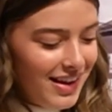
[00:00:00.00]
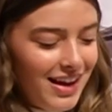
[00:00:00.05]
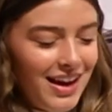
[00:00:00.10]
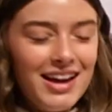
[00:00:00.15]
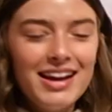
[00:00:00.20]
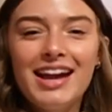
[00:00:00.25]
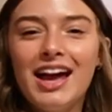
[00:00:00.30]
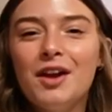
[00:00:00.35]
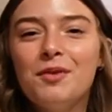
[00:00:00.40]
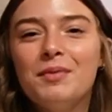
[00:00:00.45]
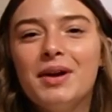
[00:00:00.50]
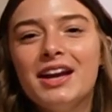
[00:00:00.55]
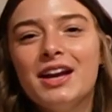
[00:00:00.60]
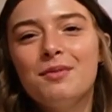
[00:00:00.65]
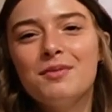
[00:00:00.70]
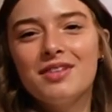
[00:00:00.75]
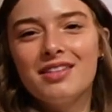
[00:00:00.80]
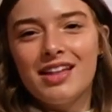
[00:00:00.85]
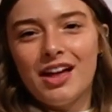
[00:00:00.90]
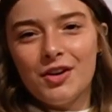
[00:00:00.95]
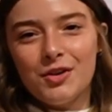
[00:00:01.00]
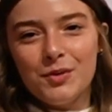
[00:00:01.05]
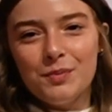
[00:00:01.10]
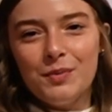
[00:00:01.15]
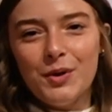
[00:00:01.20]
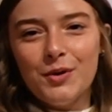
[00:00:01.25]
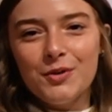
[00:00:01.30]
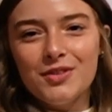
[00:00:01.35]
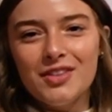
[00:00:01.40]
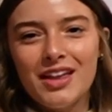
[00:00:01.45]
Again, my name is Kendall
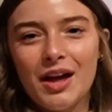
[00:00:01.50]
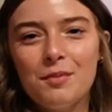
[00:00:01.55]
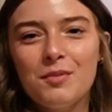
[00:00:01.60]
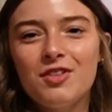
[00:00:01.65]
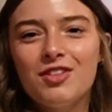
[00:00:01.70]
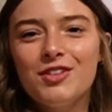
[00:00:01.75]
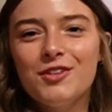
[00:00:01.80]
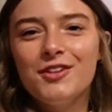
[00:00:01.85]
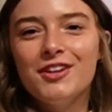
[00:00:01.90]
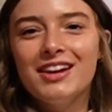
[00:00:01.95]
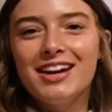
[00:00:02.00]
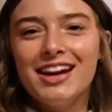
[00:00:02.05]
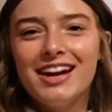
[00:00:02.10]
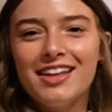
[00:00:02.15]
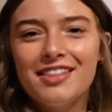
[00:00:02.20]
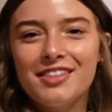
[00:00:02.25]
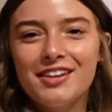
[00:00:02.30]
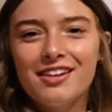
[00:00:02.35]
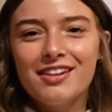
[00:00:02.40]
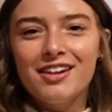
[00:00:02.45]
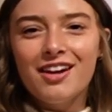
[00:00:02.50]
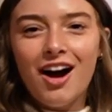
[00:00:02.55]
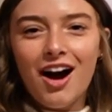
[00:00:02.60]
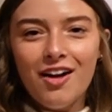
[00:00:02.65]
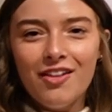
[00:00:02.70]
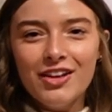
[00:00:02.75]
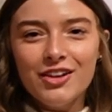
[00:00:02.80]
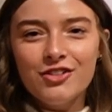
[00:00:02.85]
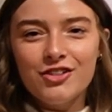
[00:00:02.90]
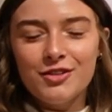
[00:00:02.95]
Motes. I'm a student at Ithaca
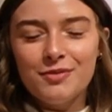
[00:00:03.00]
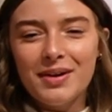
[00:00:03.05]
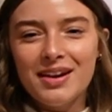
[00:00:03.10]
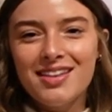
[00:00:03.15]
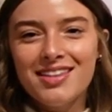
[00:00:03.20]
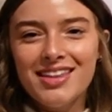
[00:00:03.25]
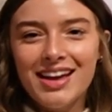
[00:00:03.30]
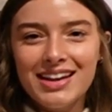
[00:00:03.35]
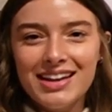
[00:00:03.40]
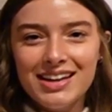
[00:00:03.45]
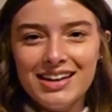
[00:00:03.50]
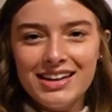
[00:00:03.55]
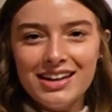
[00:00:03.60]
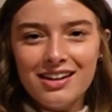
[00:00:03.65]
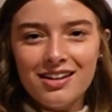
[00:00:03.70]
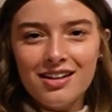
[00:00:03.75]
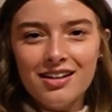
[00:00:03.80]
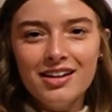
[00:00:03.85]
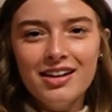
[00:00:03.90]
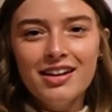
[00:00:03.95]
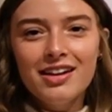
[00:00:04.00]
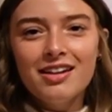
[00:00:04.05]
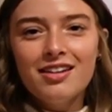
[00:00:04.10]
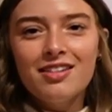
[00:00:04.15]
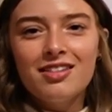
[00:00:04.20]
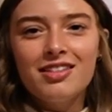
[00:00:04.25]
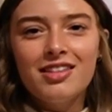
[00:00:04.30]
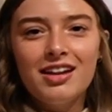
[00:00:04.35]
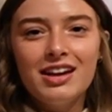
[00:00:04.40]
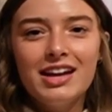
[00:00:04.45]
College in my second year
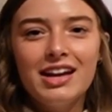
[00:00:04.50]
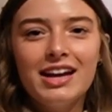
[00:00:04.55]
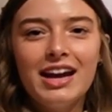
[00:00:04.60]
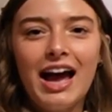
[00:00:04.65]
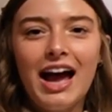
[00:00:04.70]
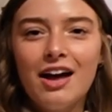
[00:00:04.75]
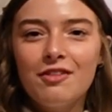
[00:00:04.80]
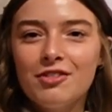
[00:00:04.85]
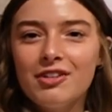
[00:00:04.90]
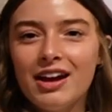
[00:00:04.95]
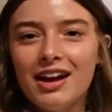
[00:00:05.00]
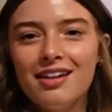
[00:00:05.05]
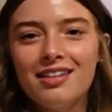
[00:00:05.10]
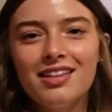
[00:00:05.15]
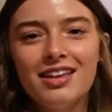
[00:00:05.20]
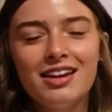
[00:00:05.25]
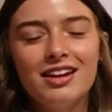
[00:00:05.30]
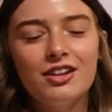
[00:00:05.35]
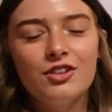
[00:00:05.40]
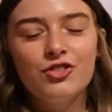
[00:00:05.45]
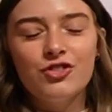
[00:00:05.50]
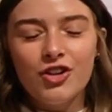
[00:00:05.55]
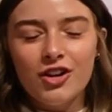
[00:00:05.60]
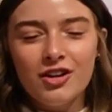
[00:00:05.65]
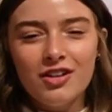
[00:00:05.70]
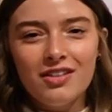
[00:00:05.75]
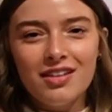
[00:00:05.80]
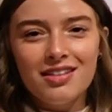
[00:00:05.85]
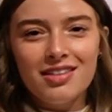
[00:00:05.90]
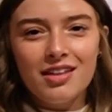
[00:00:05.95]
studying advertising and
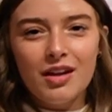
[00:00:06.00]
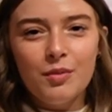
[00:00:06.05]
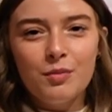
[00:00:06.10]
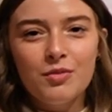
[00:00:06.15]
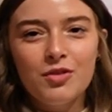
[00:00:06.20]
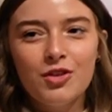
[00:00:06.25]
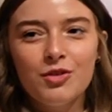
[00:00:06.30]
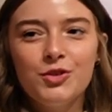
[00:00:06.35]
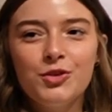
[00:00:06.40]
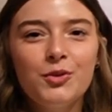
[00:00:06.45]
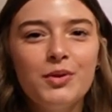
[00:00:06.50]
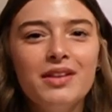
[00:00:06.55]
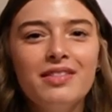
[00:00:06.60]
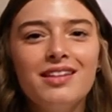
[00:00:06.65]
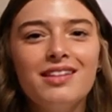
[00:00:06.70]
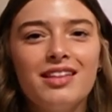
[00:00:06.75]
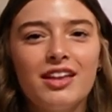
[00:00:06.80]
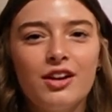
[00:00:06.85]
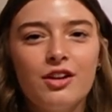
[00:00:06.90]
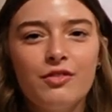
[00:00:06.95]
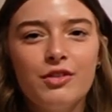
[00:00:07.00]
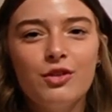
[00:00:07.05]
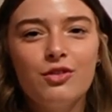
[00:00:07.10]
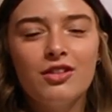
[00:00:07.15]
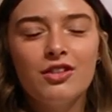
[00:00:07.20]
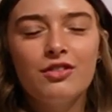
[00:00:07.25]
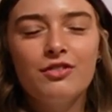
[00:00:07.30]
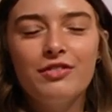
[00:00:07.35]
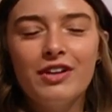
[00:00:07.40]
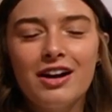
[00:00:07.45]
journalism, so doing these interviews
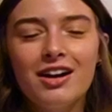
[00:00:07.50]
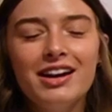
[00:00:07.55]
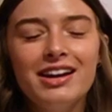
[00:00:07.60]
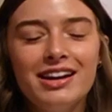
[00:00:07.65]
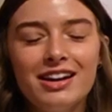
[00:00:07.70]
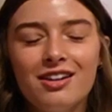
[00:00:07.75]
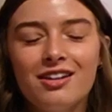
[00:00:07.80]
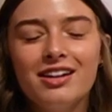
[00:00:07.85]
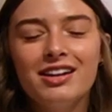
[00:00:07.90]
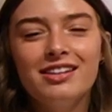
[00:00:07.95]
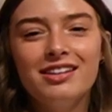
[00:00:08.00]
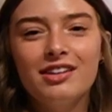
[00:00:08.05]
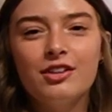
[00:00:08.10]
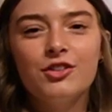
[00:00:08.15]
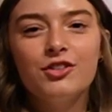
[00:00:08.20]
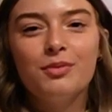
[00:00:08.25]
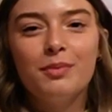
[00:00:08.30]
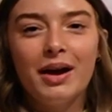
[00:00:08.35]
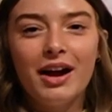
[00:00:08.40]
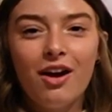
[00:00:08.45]
is very near and dear to my